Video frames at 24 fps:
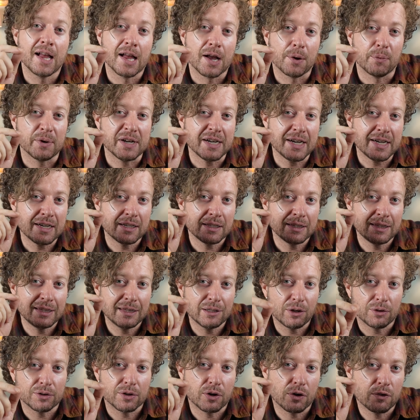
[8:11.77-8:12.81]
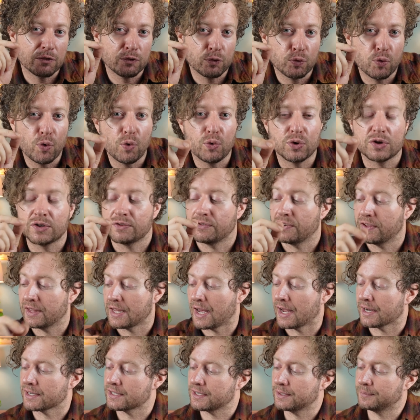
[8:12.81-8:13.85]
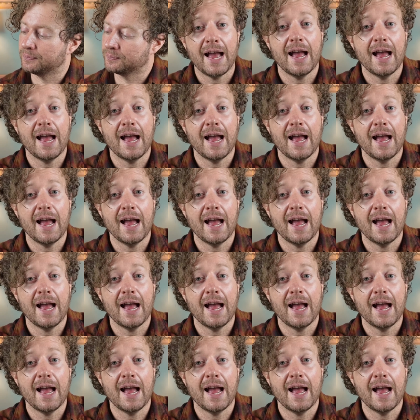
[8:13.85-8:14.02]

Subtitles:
and we need a lot of water for that.